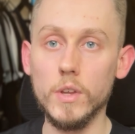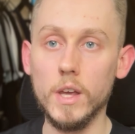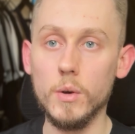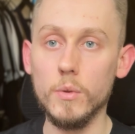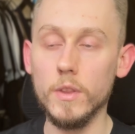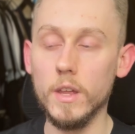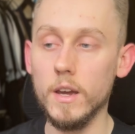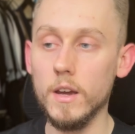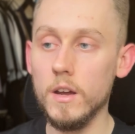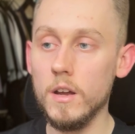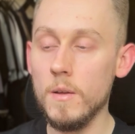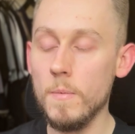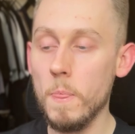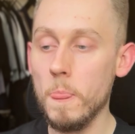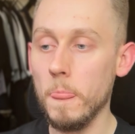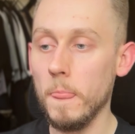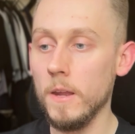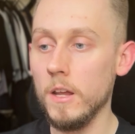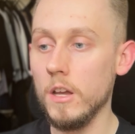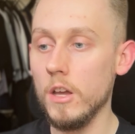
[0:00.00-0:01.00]
out there,
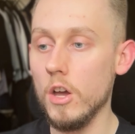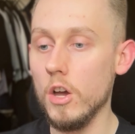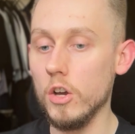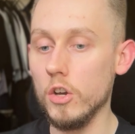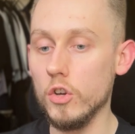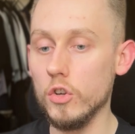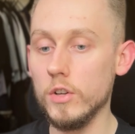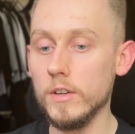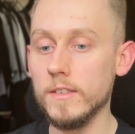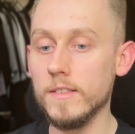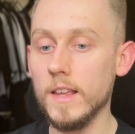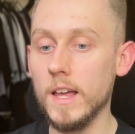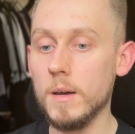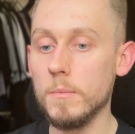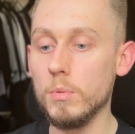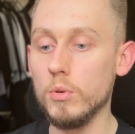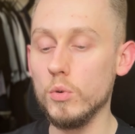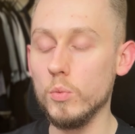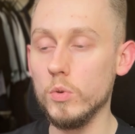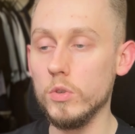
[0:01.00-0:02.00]
a good
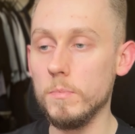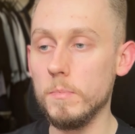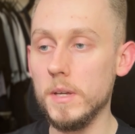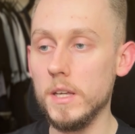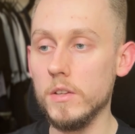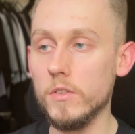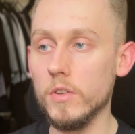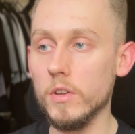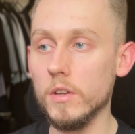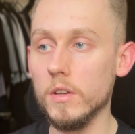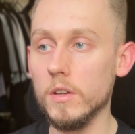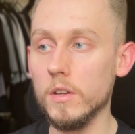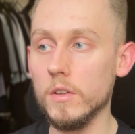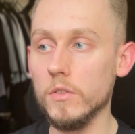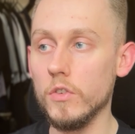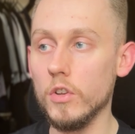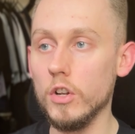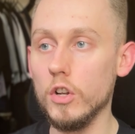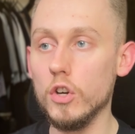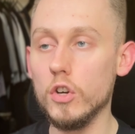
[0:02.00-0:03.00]
example would be
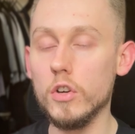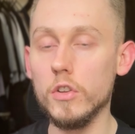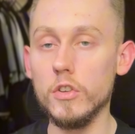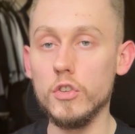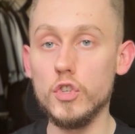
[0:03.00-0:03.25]
to look at the